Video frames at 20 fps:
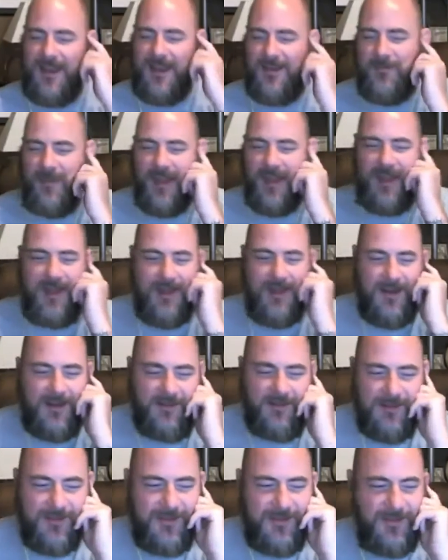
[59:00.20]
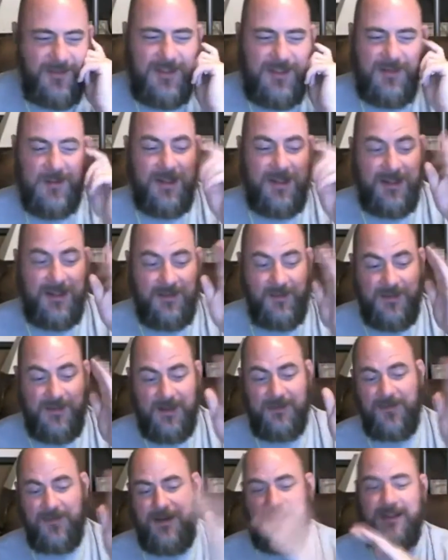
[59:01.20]
pounds or 15, that's the
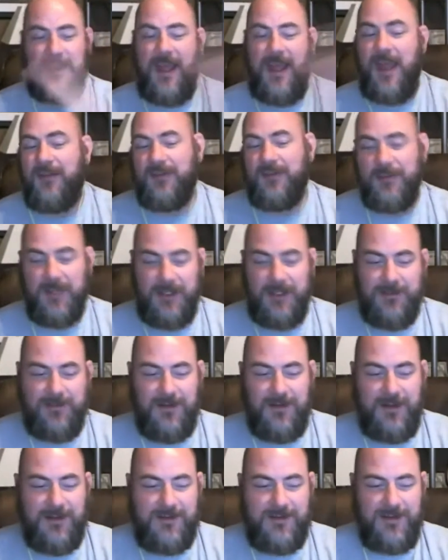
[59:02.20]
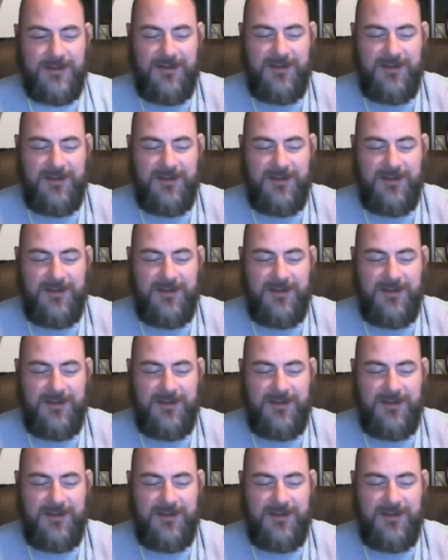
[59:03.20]
fight that everybody fights. That's the